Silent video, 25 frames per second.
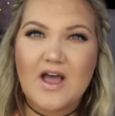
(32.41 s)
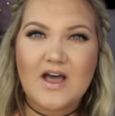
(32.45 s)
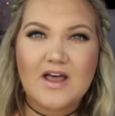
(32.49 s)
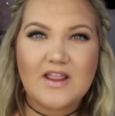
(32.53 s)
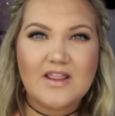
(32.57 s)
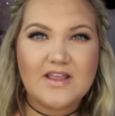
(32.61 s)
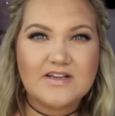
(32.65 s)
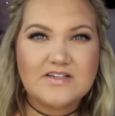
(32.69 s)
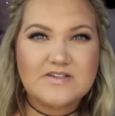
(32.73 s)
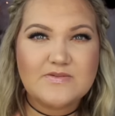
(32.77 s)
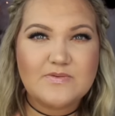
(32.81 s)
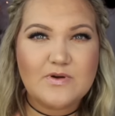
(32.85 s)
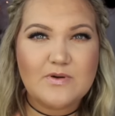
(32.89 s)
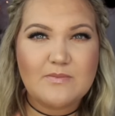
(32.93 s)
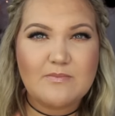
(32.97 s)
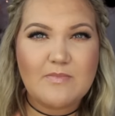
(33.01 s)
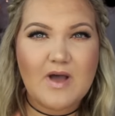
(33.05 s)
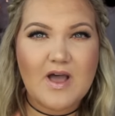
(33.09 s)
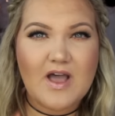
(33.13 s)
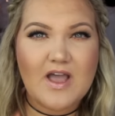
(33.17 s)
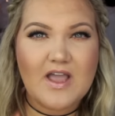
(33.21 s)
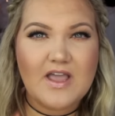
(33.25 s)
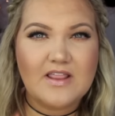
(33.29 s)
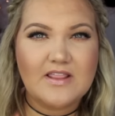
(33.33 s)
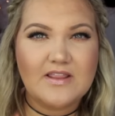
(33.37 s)
I like to put
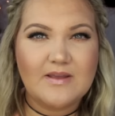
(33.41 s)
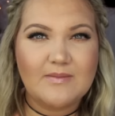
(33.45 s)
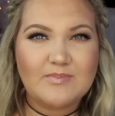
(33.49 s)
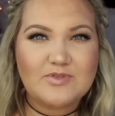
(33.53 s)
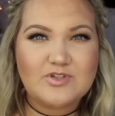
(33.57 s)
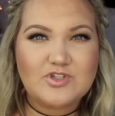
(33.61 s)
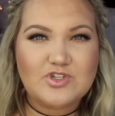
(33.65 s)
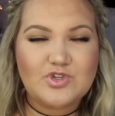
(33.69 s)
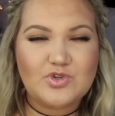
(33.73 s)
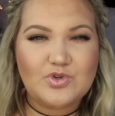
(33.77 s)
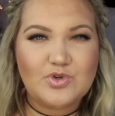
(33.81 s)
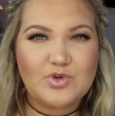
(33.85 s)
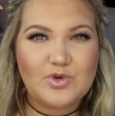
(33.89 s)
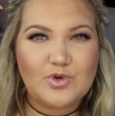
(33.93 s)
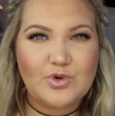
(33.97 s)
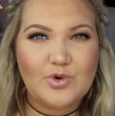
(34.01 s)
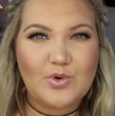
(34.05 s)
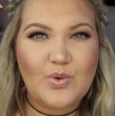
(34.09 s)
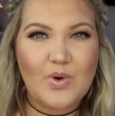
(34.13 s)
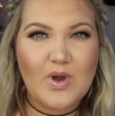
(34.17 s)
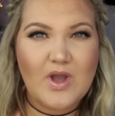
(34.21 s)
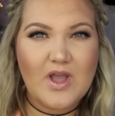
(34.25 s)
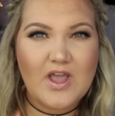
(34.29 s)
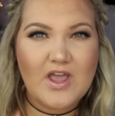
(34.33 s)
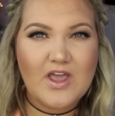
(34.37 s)
my lips
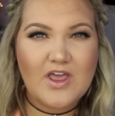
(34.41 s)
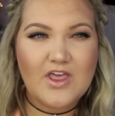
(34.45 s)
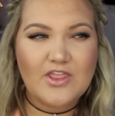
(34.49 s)
through